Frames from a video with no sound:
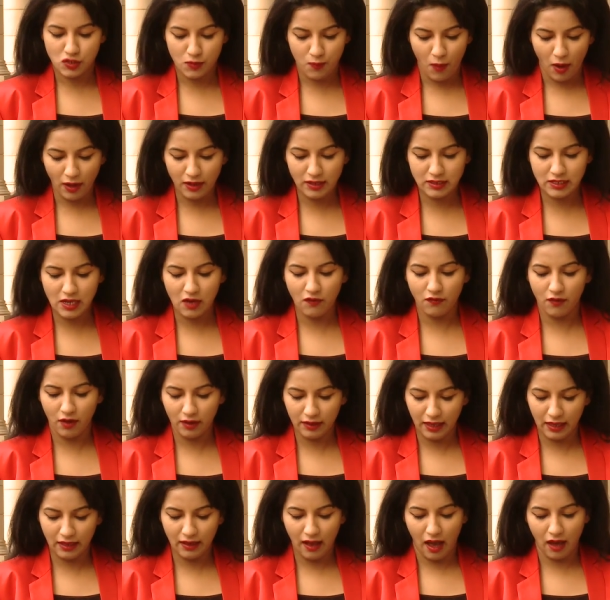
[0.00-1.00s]
To monitor
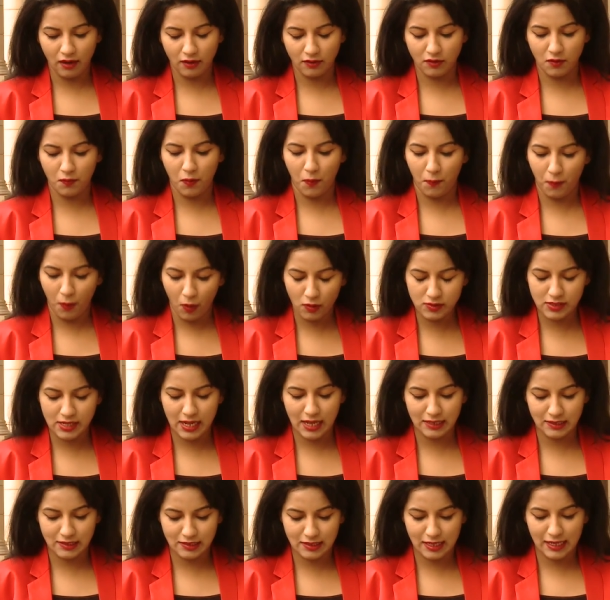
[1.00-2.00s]
working under the
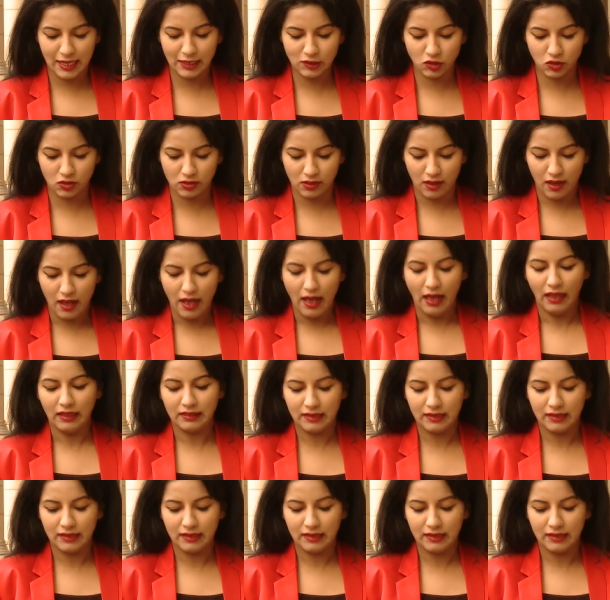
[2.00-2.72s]
proposed legislation,